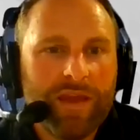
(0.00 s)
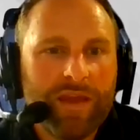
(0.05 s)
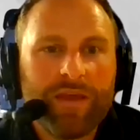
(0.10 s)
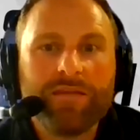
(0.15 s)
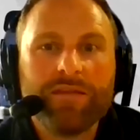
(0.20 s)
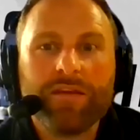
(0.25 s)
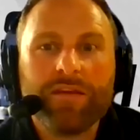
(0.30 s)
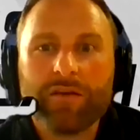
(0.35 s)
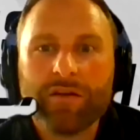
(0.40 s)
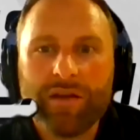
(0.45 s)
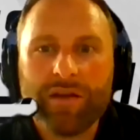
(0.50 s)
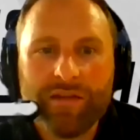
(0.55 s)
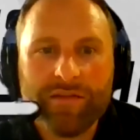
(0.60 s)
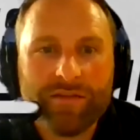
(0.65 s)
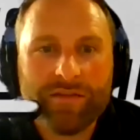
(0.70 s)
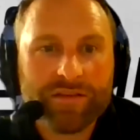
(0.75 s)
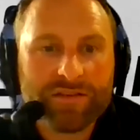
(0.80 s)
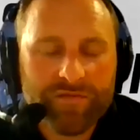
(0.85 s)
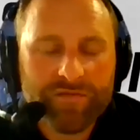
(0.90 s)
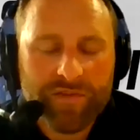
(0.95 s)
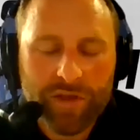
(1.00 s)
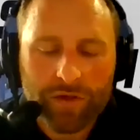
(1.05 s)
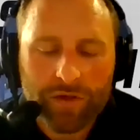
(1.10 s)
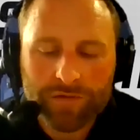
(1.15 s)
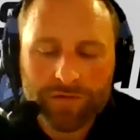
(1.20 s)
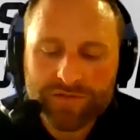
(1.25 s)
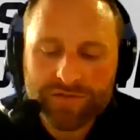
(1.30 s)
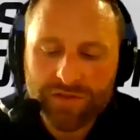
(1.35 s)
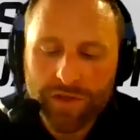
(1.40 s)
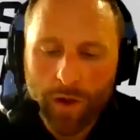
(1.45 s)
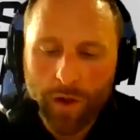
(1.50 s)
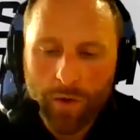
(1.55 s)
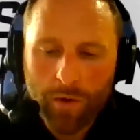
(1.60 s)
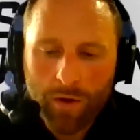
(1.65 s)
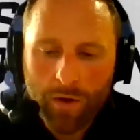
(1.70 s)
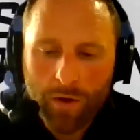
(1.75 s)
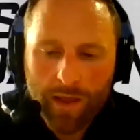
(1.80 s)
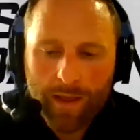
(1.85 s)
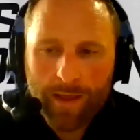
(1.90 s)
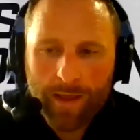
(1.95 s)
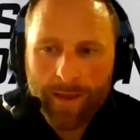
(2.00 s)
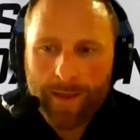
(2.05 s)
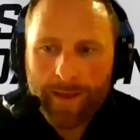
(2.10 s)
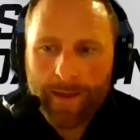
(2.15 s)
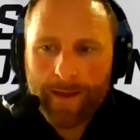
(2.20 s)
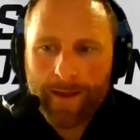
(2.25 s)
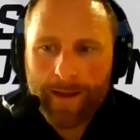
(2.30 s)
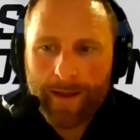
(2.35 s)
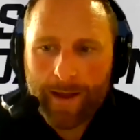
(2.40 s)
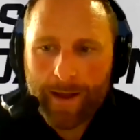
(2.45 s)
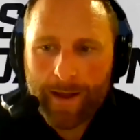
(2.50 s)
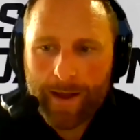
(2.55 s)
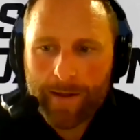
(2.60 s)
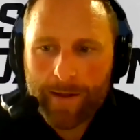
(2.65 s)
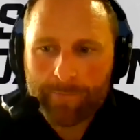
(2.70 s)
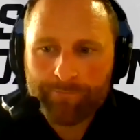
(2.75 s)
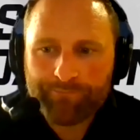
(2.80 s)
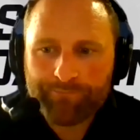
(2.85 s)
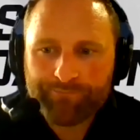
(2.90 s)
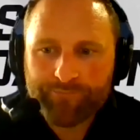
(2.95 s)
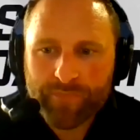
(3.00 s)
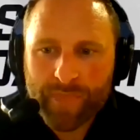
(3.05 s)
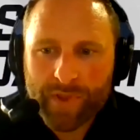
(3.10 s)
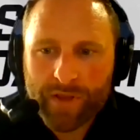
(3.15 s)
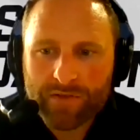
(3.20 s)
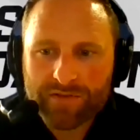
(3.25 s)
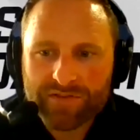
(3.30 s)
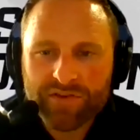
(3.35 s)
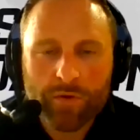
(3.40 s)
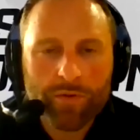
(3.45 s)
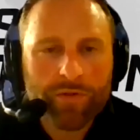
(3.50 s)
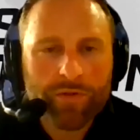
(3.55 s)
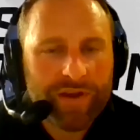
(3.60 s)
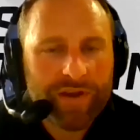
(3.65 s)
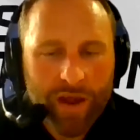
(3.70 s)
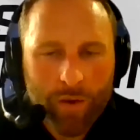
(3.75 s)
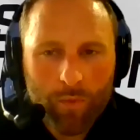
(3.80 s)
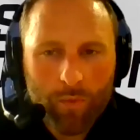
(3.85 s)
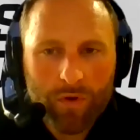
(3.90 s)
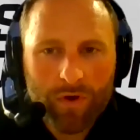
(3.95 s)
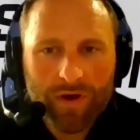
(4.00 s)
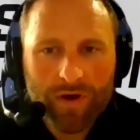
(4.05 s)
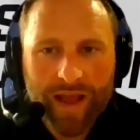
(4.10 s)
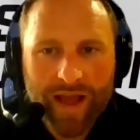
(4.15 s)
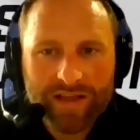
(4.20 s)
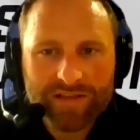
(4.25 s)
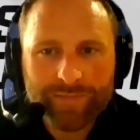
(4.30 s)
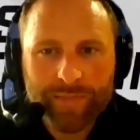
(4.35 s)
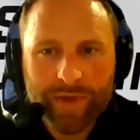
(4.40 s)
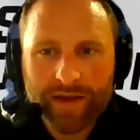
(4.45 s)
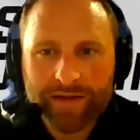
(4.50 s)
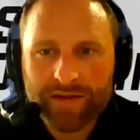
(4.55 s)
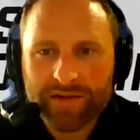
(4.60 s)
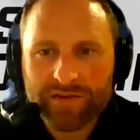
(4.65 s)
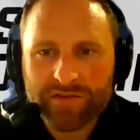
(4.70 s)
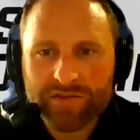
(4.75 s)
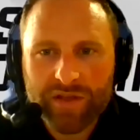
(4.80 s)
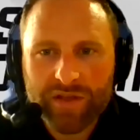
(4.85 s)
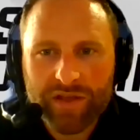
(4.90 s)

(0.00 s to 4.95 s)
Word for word: in their in this field. So. Um, so the network aspect is